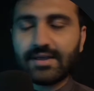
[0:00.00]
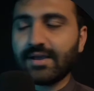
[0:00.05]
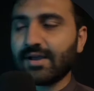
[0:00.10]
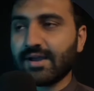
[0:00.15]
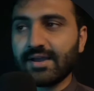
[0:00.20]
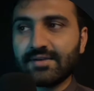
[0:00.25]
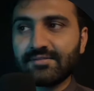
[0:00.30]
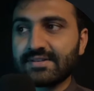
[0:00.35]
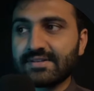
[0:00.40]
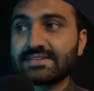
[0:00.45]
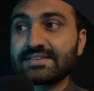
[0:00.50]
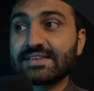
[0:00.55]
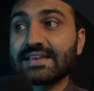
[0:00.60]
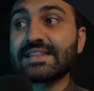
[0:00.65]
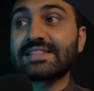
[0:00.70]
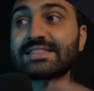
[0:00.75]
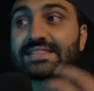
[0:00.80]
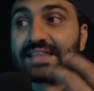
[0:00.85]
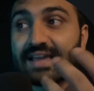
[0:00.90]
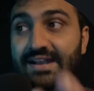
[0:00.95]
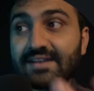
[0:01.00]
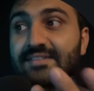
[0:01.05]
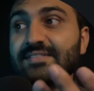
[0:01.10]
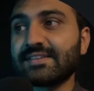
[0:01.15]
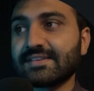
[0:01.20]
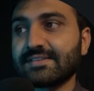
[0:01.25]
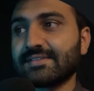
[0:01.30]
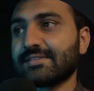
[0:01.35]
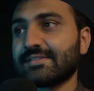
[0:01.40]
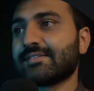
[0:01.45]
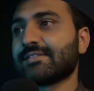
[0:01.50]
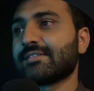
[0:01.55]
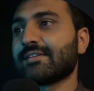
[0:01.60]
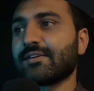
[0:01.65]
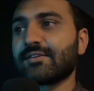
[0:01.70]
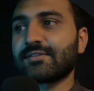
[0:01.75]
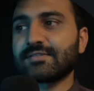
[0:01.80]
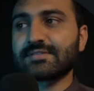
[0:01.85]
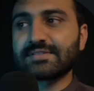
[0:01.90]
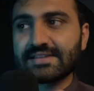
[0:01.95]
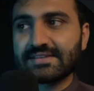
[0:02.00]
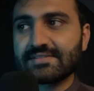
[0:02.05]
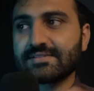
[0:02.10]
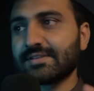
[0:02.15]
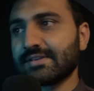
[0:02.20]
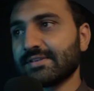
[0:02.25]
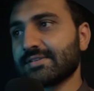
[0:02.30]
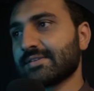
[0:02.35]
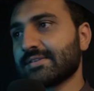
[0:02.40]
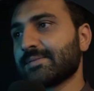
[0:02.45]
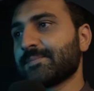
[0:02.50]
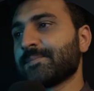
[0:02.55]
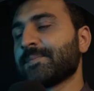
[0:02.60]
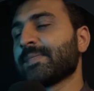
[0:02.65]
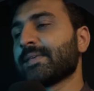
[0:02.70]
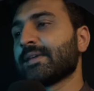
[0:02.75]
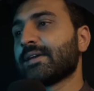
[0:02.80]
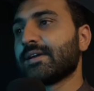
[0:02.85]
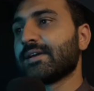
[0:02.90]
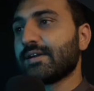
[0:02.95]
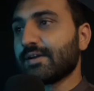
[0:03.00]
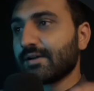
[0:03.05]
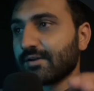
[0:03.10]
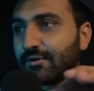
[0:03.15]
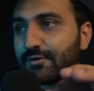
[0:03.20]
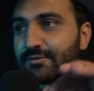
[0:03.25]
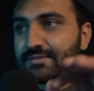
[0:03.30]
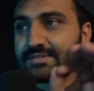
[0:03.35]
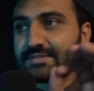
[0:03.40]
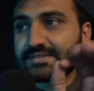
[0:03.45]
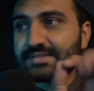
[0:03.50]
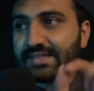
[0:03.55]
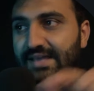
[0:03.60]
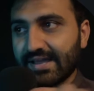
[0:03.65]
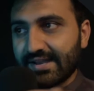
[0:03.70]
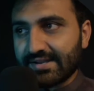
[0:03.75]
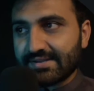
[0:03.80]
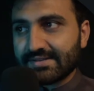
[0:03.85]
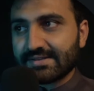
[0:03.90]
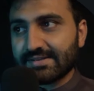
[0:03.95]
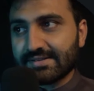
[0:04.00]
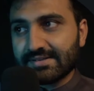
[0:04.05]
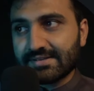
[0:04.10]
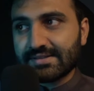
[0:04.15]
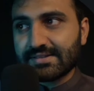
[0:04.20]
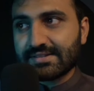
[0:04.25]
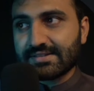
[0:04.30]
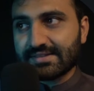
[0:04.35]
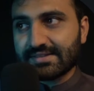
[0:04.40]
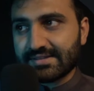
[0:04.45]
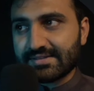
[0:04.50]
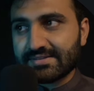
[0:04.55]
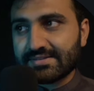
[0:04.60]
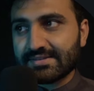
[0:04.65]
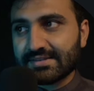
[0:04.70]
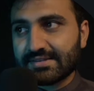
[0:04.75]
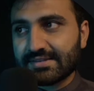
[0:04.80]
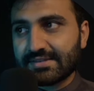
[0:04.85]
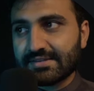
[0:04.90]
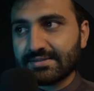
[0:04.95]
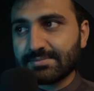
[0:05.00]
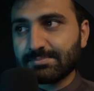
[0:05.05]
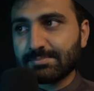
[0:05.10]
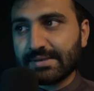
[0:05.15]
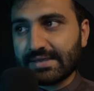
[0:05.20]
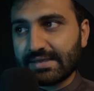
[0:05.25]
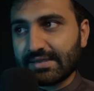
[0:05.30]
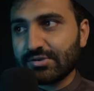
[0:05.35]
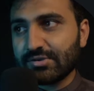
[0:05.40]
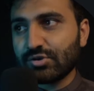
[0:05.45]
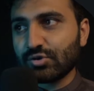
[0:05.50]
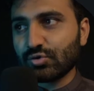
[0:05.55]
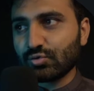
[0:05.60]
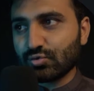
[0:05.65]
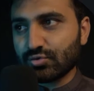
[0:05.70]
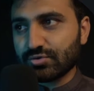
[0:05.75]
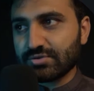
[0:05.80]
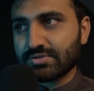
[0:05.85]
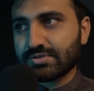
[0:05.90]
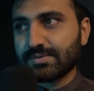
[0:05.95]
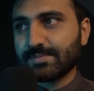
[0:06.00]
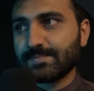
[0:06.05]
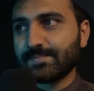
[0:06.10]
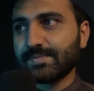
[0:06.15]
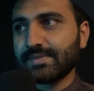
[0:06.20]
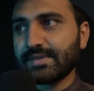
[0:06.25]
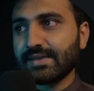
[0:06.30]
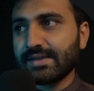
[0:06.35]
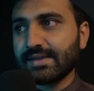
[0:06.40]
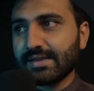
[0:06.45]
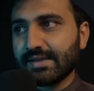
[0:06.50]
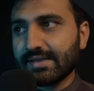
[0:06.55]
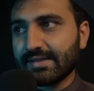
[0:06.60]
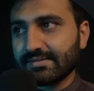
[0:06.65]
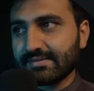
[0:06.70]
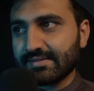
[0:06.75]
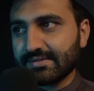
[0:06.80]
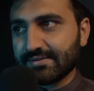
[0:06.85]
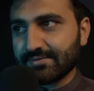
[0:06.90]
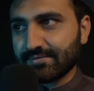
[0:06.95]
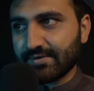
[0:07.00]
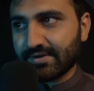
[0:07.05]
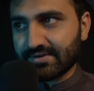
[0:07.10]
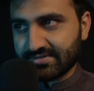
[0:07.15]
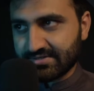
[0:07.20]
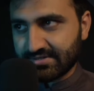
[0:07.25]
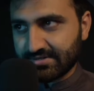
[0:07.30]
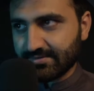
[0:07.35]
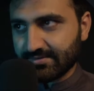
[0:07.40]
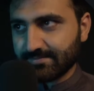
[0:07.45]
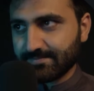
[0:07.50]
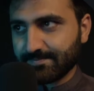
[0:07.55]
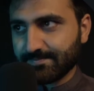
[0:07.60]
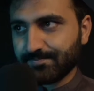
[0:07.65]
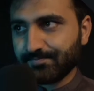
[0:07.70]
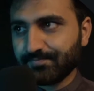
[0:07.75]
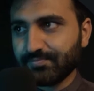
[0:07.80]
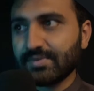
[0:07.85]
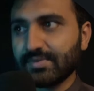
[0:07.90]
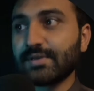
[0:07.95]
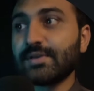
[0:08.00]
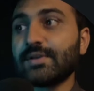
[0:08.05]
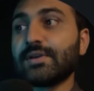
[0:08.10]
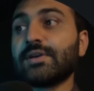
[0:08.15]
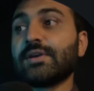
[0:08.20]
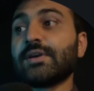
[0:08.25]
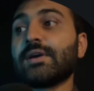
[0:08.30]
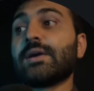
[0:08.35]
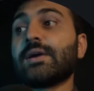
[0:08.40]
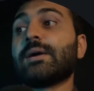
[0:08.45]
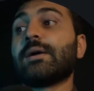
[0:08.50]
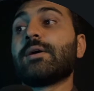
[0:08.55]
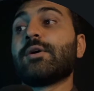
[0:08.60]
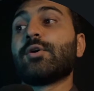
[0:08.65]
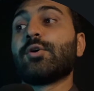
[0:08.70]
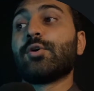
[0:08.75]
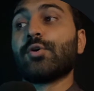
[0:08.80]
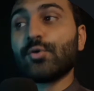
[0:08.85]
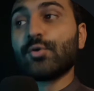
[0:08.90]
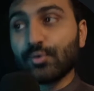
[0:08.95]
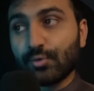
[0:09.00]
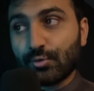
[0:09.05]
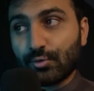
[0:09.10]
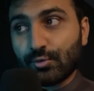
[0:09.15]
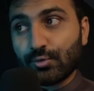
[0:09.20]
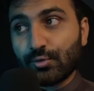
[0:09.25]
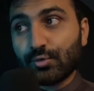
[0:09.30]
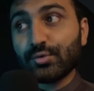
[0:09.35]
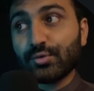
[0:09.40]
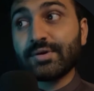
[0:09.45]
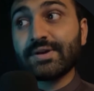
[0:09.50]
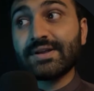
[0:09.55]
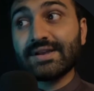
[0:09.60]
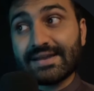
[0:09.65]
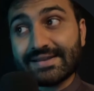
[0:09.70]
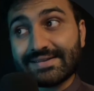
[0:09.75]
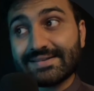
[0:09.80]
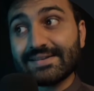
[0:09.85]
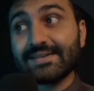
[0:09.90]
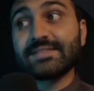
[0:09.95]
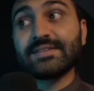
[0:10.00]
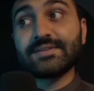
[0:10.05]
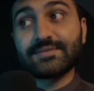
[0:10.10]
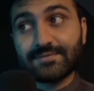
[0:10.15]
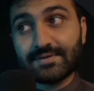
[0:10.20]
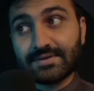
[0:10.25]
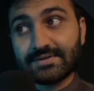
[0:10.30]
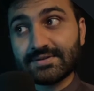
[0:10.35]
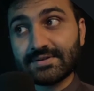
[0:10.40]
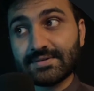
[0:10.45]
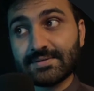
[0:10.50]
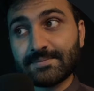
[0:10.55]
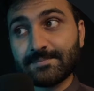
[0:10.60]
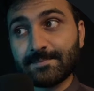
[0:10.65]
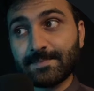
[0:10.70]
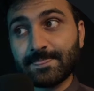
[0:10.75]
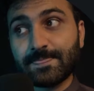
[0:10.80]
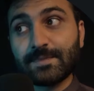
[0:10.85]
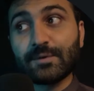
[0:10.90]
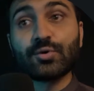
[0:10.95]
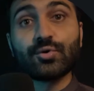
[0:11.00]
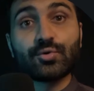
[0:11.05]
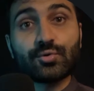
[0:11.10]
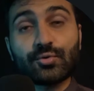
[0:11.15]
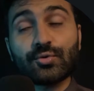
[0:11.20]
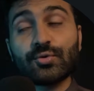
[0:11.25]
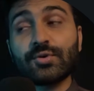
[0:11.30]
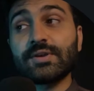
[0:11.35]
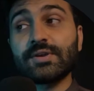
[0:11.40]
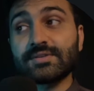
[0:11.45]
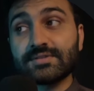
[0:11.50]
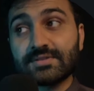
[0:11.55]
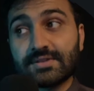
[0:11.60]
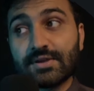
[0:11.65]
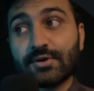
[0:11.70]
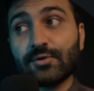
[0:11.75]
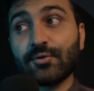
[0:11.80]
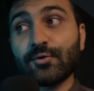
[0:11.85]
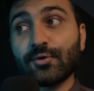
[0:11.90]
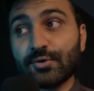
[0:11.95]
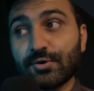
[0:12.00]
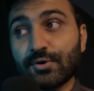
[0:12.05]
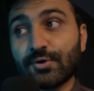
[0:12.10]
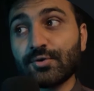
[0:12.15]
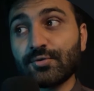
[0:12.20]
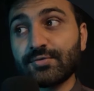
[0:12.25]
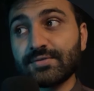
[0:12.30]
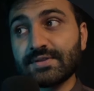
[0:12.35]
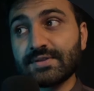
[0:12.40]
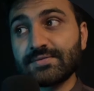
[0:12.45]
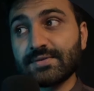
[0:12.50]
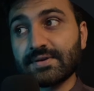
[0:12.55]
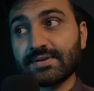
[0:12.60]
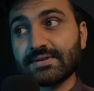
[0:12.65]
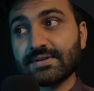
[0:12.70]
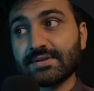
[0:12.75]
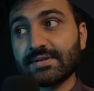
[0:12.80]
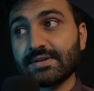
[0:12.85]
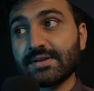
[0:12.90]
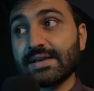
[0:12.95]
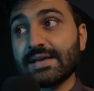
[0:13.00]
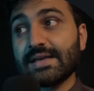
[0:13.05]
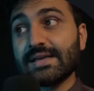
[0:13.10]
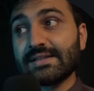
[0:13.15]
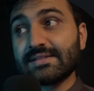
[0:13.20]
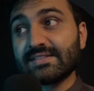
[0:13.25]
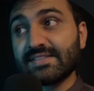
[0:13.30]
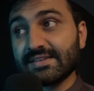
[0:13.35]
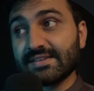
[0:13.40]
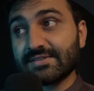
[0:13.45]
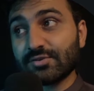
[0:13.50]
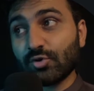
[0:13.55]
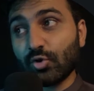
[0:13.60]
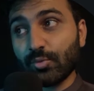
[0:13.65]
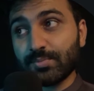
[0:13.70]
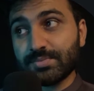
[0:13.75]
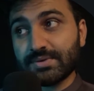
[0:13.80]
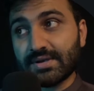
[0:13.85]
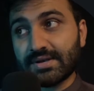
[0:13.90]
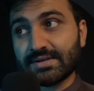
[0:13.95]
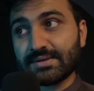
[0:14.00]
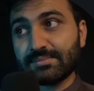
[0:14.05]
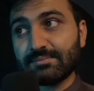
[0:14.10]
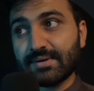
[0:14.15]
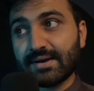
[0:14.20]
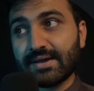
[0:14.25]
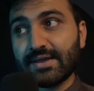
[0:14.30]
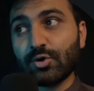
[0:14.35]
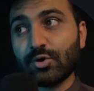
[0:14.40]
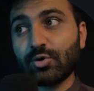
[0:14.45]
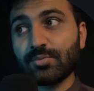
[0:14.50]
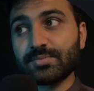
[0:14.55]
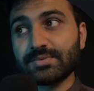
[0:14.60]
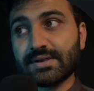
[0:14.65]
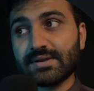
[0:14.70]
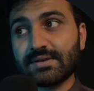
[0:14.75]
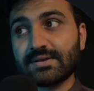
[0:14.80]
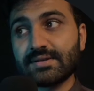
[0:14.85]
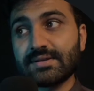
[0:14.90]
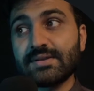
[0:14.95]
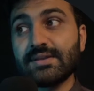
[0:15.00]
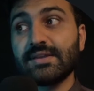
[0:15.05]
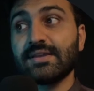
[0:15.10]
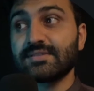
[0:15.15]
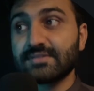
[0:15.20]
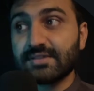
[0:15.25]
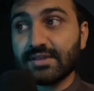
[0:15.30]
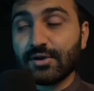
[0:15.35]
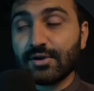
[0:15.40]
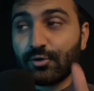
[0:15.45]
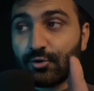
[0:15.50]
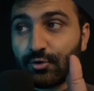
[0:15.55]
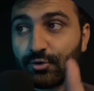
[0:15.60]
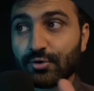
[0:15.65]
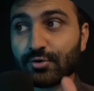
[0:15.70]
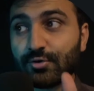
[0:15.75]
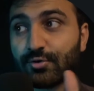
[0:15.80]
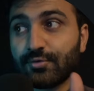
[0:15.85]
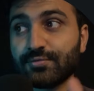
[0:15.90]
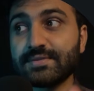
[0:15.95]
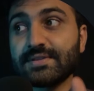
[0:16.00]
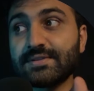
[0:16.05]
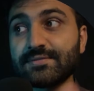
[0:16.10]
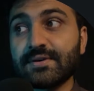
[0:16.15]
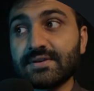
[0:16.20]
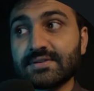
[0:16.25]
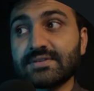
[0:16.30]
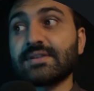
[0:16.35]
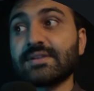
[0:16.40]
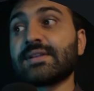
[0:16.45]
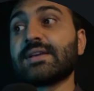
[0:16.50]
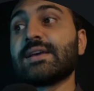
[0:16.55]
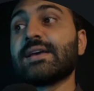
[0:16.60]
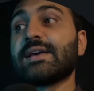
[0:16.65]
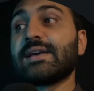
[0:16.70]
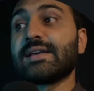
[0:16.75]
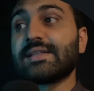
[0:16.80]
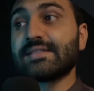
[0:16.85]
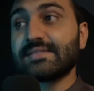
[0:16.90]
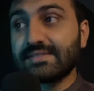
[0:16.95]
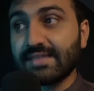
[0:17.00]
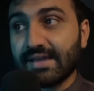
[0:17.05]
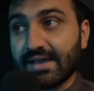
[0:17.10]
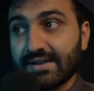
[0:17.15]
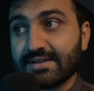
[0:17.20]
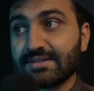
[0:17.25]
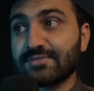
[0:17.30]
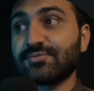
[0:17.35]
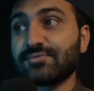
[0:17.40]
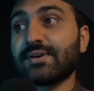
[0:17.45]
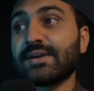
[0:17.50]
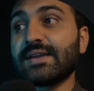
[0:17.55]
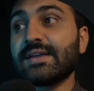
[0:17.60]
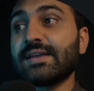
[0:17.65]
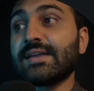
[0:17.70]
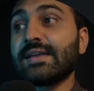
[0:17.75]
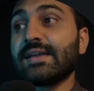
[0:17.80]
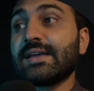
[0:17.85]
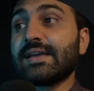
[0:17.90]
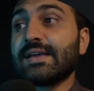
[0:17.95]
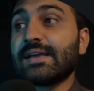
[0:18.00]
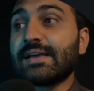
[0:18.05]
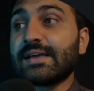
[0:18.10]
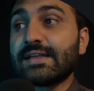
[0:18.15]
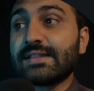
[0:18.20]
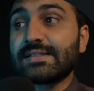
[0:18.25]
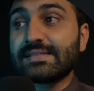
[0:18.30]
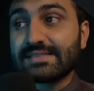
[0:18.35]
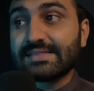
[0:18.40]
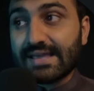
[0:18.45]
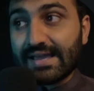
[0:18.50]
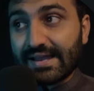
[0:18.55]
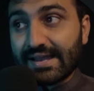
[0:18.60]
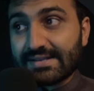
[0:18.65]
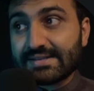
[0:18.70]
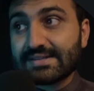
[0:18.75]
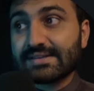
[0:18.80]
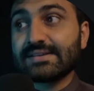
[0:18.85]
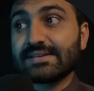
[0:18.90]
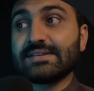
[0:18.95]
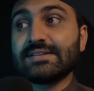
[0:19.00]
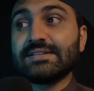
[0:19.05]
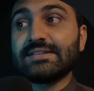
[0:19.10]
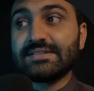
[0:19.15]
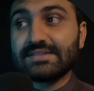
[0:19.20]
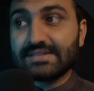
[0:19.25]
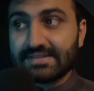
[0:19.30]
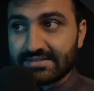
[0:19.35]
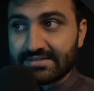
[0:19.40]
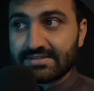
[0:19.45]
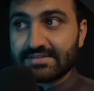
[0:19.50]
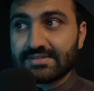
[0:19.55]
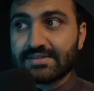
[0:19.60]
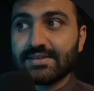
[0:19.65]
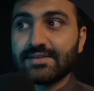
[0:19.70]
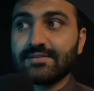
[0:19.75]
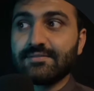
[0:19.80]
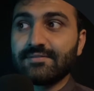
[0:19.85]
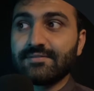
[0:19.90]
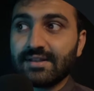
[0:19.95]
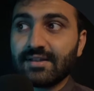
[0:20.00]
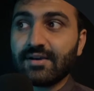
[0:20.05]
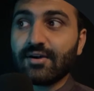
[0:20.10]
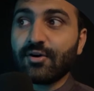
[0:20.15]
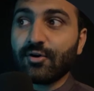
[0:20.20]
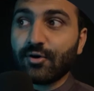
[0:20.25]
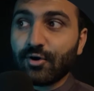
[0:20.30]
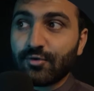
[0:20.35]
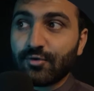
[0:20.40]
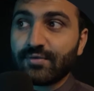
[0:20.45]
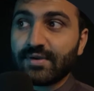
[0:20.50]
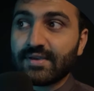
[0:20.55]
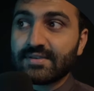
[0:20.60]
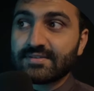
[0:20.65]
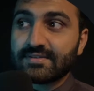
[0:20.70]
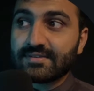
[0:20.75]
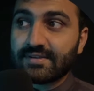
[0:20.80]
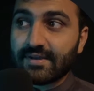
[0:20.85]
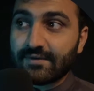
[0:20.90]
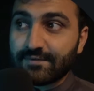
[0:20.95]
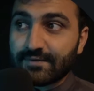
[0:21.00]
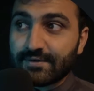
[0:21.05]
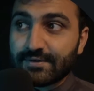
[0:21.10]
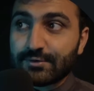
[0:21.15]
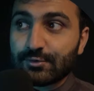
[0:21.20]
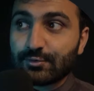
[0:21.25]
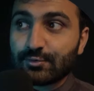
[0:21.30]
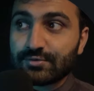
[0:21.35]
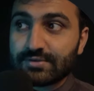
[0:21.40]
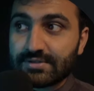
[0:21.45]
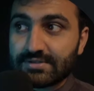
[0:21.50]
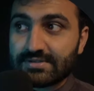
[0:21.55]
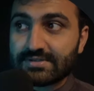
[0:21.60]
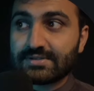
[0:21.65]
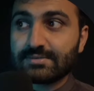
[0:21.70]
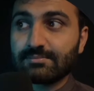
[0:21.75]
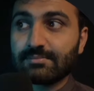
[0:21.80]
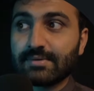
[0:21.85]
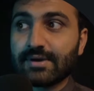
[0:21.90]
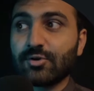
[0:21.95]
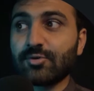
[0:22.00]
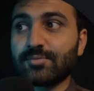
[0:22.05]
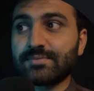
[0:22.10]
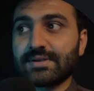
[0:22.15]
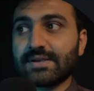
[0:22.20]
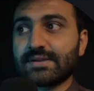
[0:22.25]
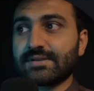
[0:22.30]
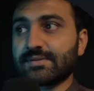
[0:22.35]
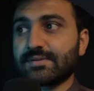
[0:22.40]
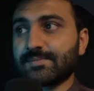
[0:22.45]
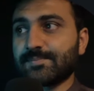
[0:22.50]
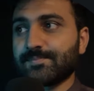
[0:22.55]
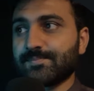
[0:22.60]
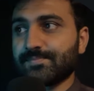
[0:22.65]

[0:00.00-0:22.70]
I will say that this, not this, cause that this is being used in this function. Who created this function? Who is the owner of this function? This object, my object, is the owner of this function. That's why that this will always refer to this, my object.